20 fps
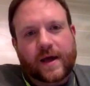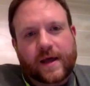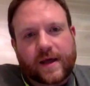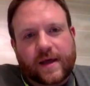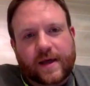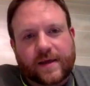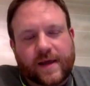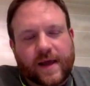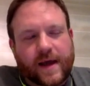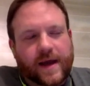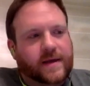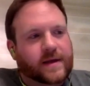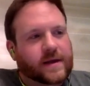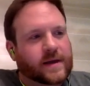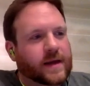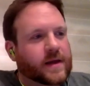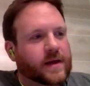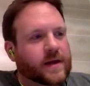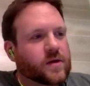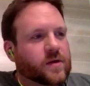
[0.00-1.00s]
That's the
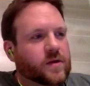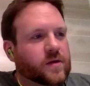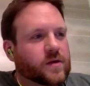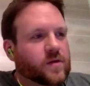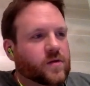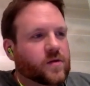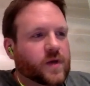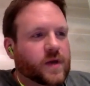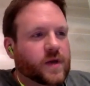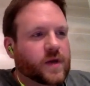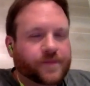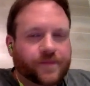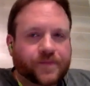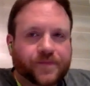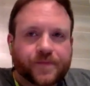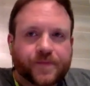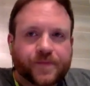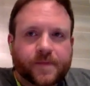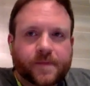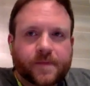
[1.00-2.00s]
isolation story.
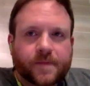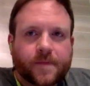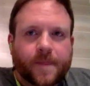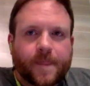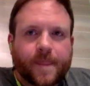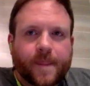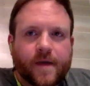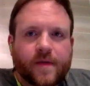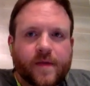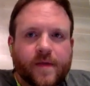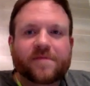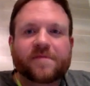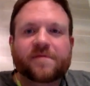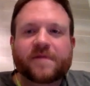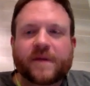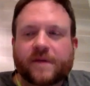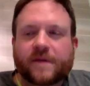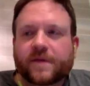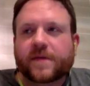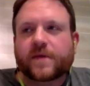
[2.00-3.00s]
The
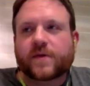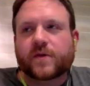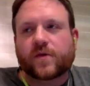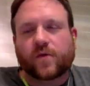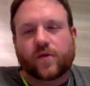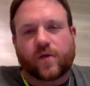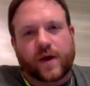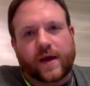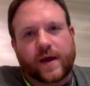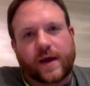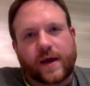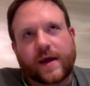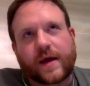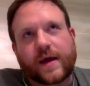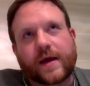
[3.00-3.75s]
fifth story